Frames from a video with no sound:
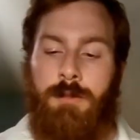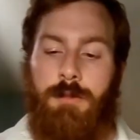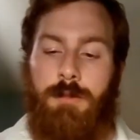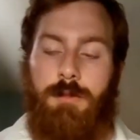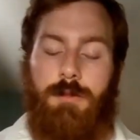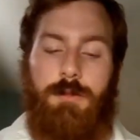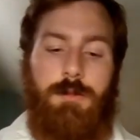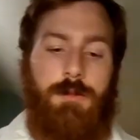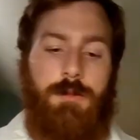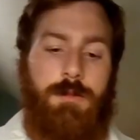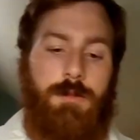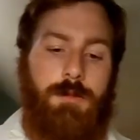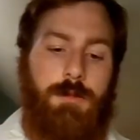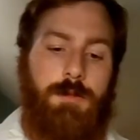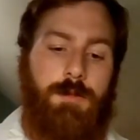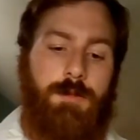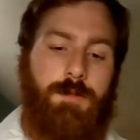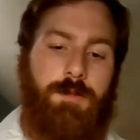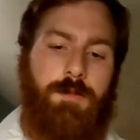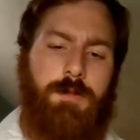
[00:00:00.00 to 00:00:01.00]
and
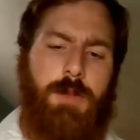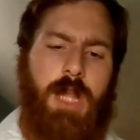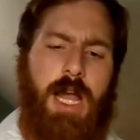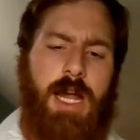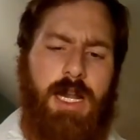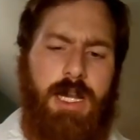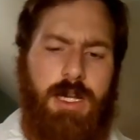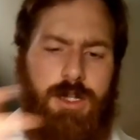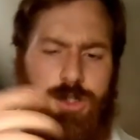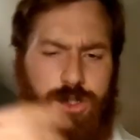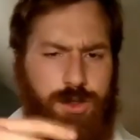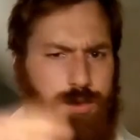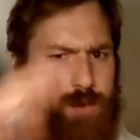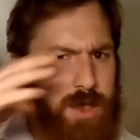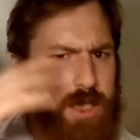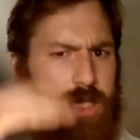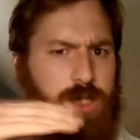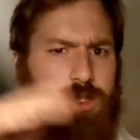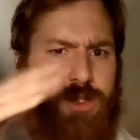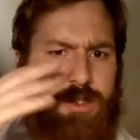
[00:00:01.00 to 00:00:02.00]
with
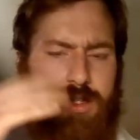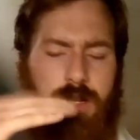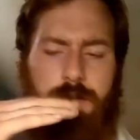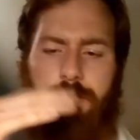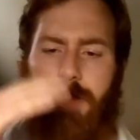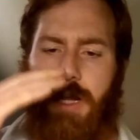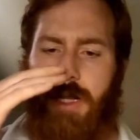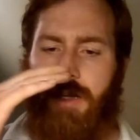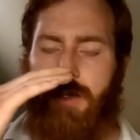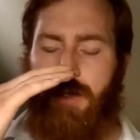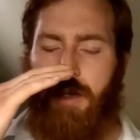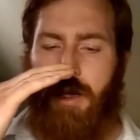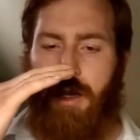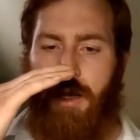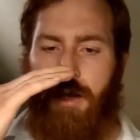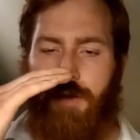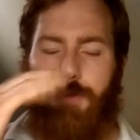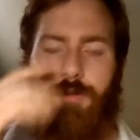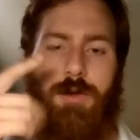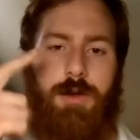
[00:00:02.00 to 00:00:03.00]
each sniff
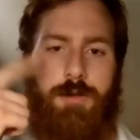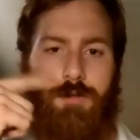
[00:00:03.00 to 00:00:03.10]
that